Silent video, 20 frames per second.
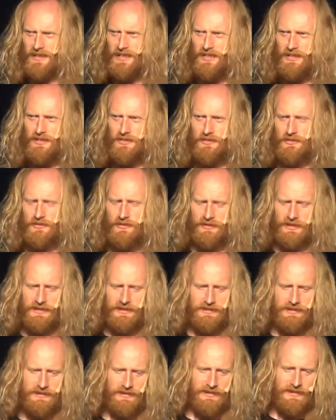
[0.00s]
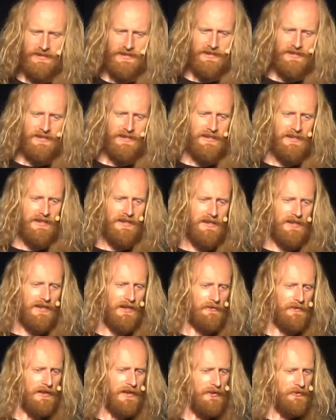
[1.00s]
and industry
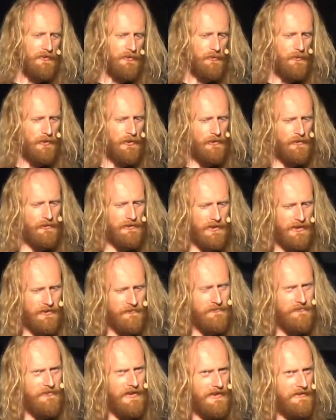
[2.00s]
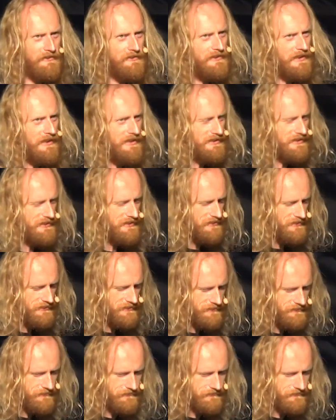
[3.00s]
around the world have failed us.